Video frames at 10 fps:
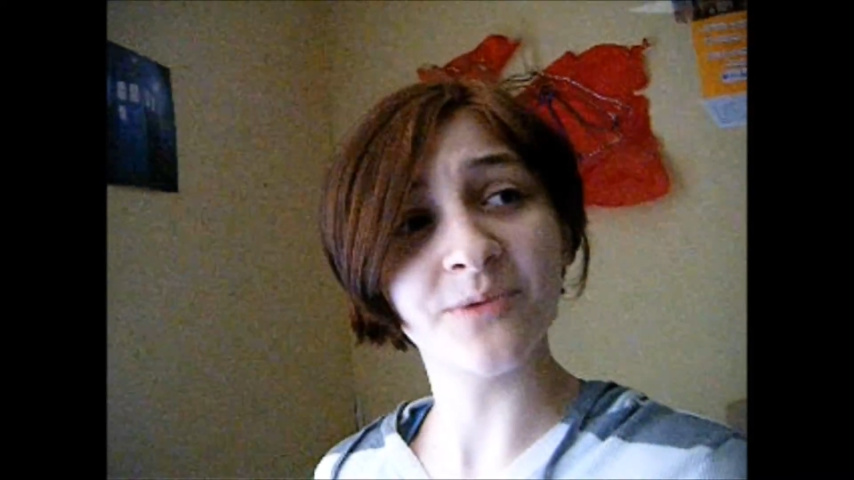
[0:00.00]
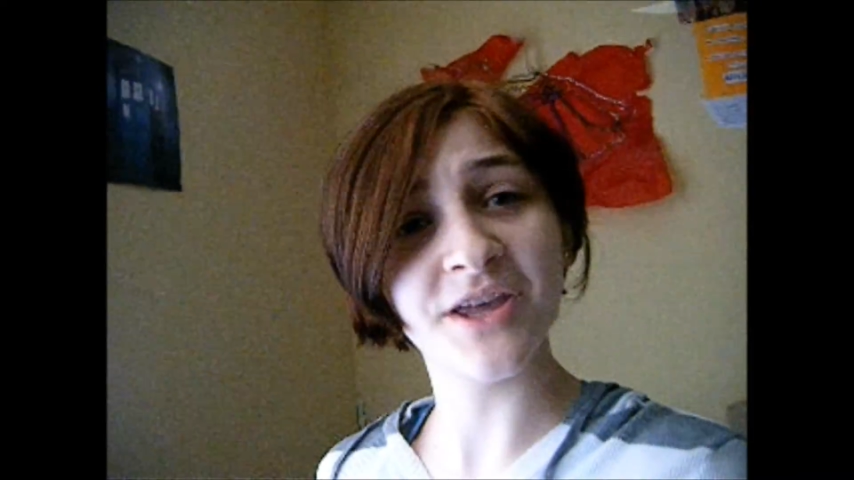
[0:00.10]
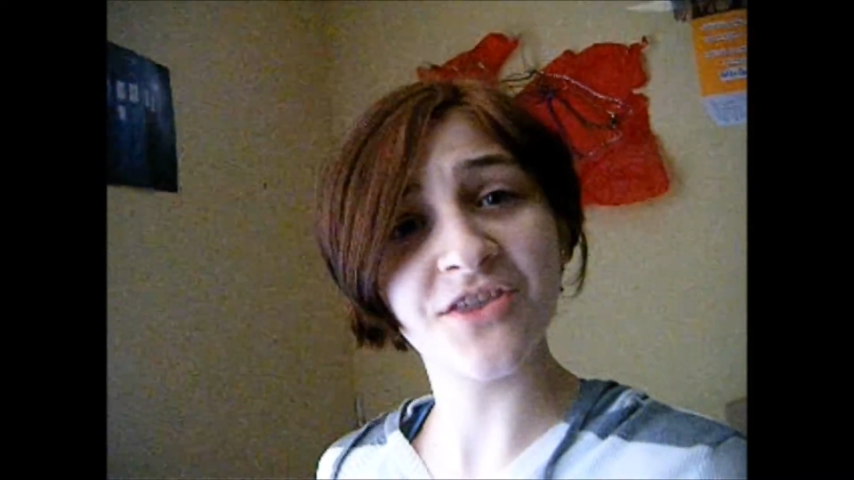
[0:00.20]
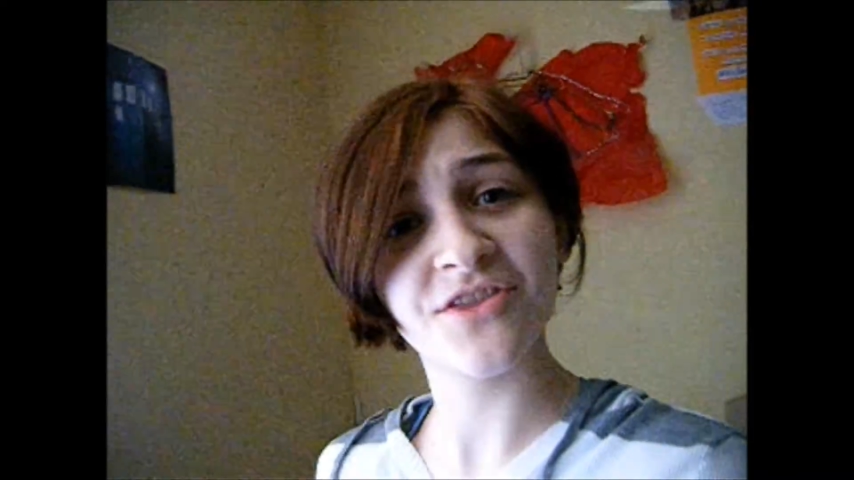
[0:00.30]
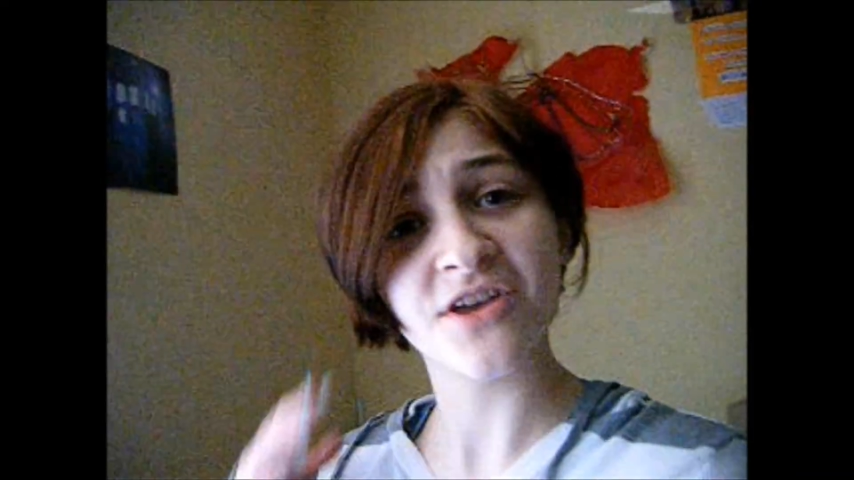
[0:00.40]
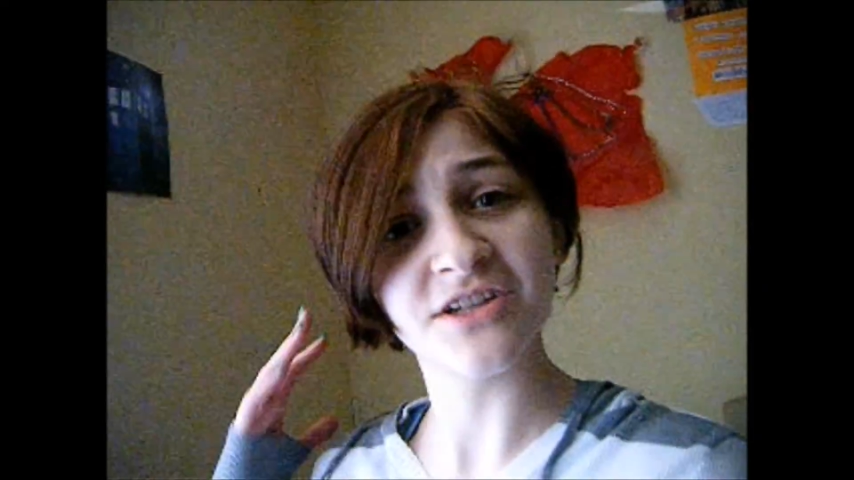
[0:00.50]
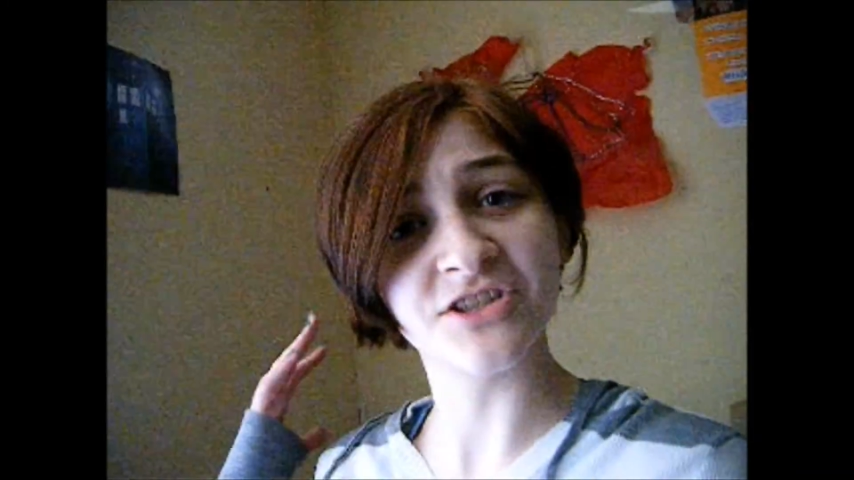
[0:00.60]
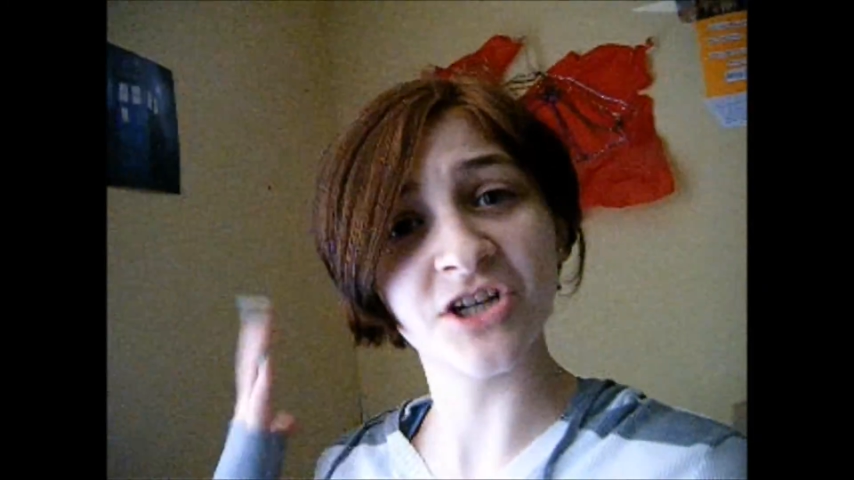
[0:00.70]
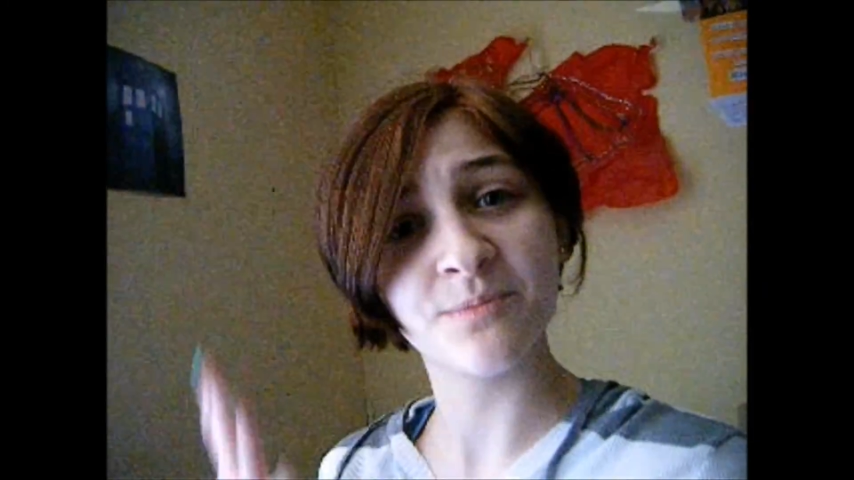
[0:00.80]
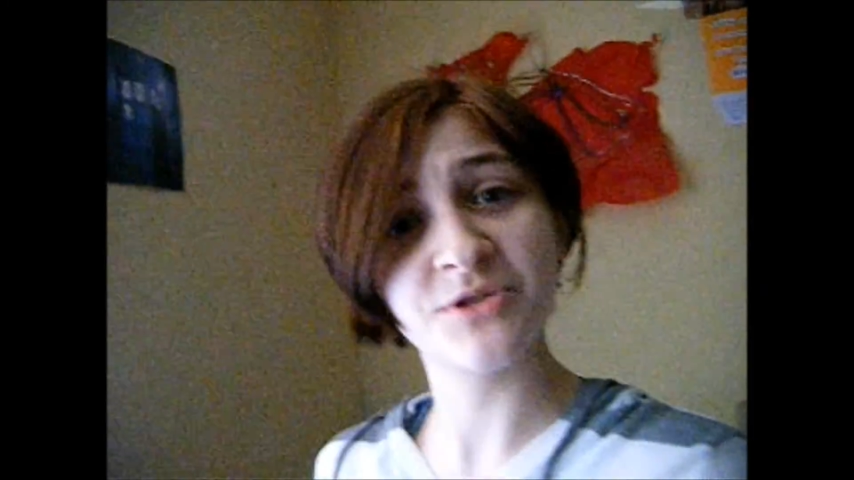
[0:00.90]
with
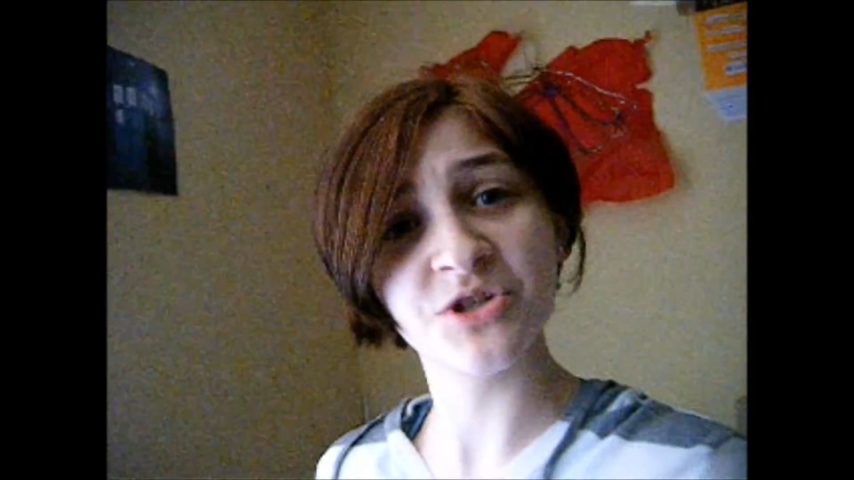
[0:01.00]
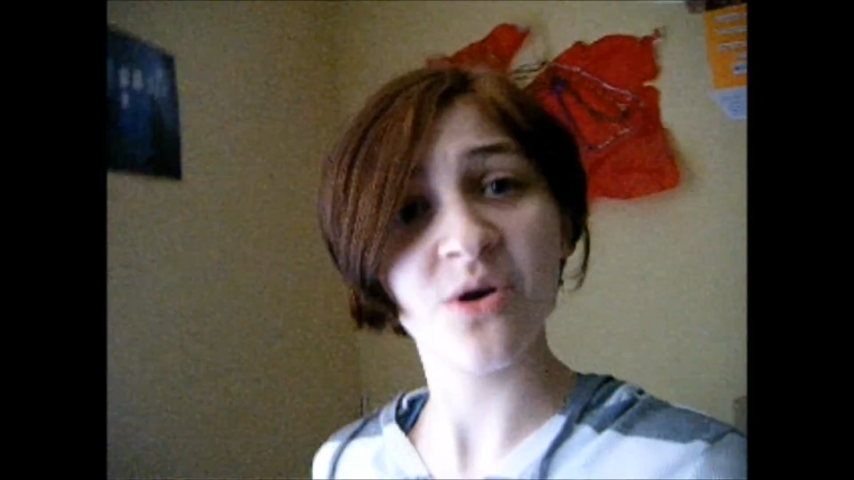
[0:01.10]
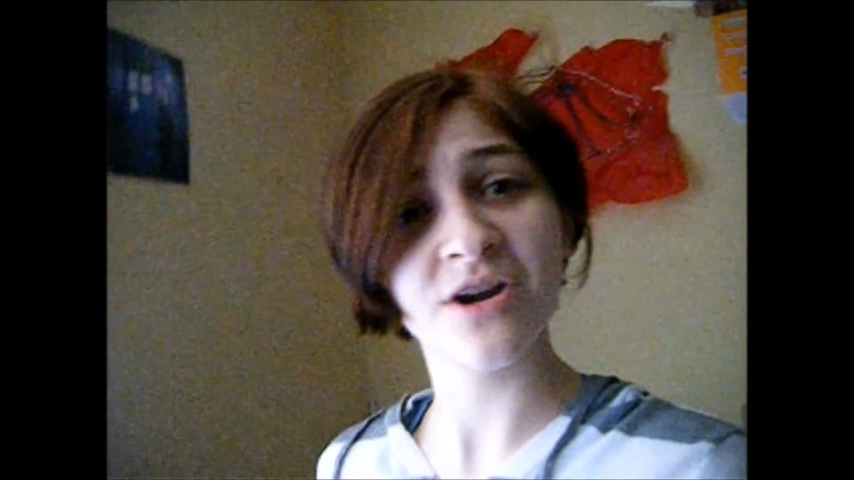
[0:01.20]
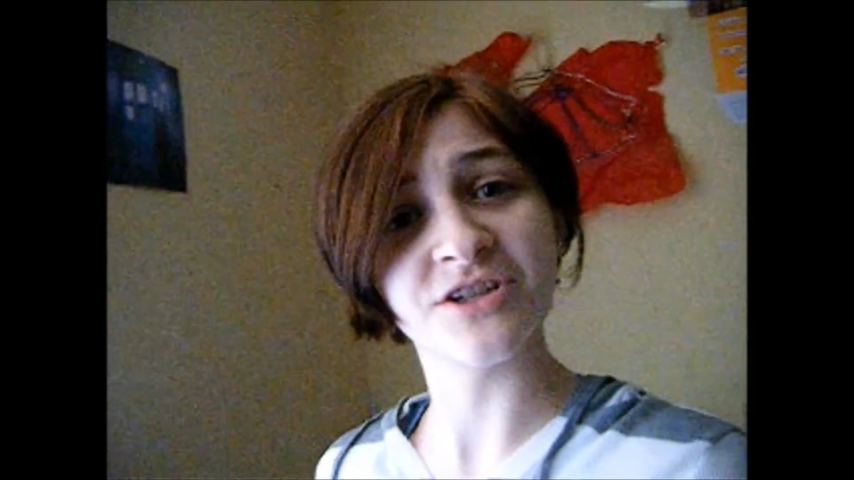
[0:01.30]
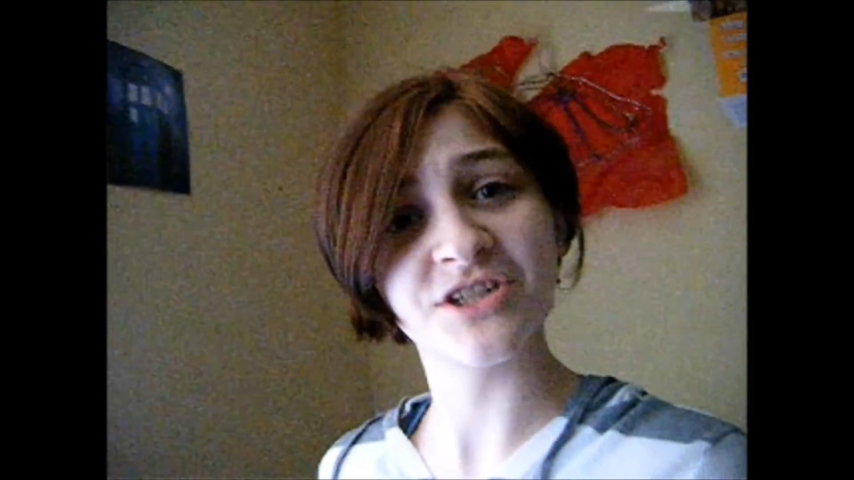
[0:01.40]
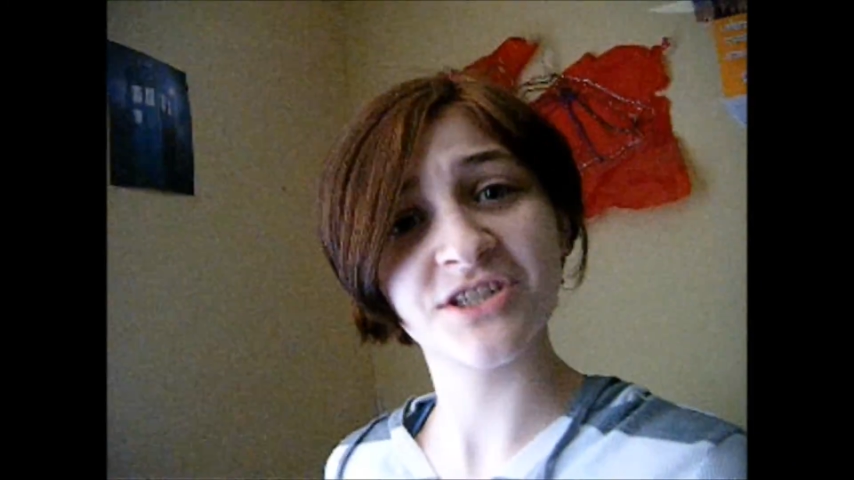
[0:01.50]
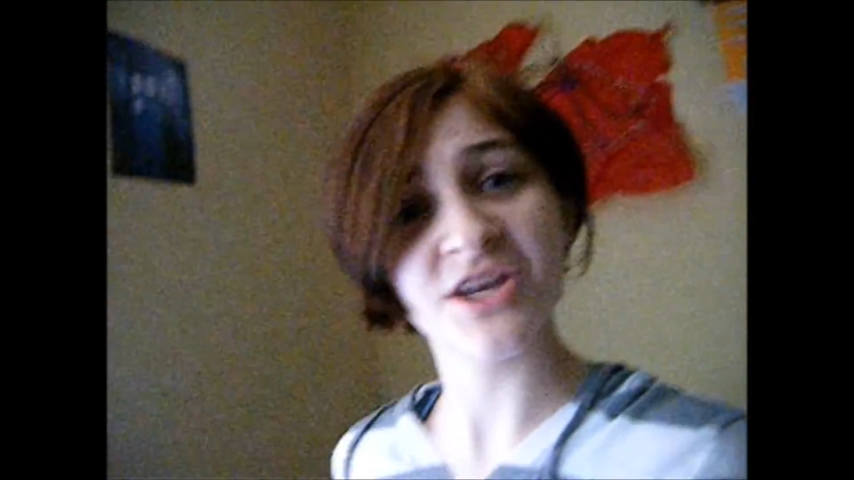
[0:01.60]
Derp George,